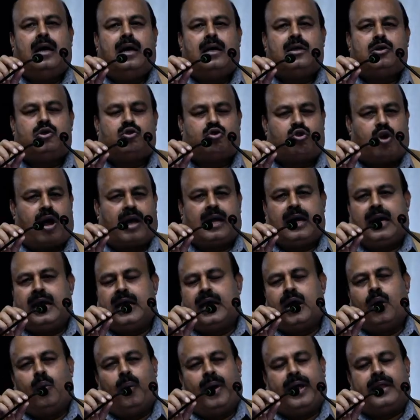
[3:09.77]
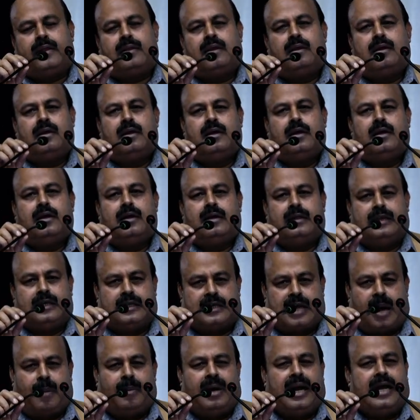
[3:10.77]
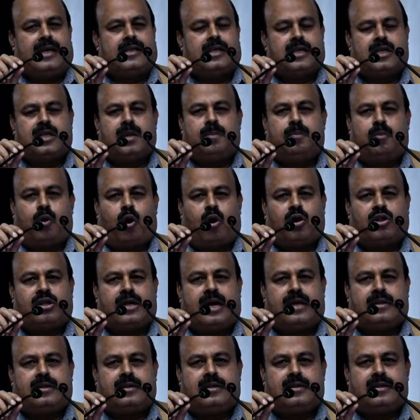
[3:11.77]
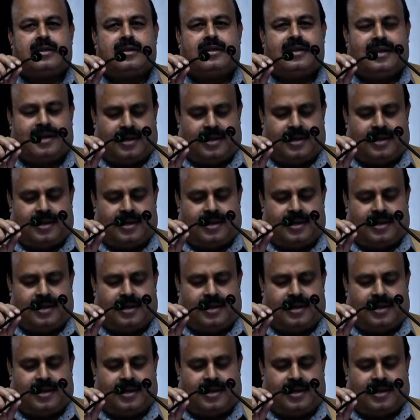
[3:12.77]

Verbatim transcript: struggling with the stabilization process.